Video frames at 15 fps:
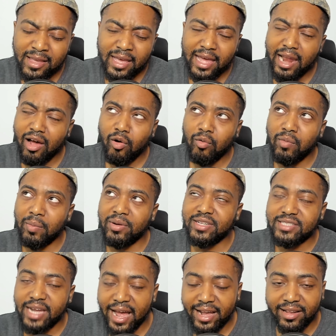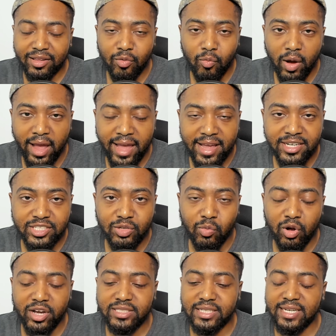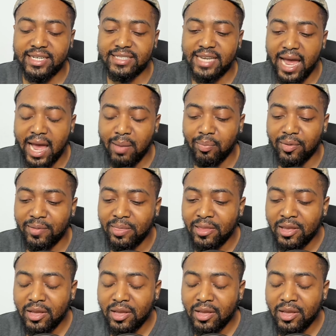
and I don't remember exactly what age it was that this happened,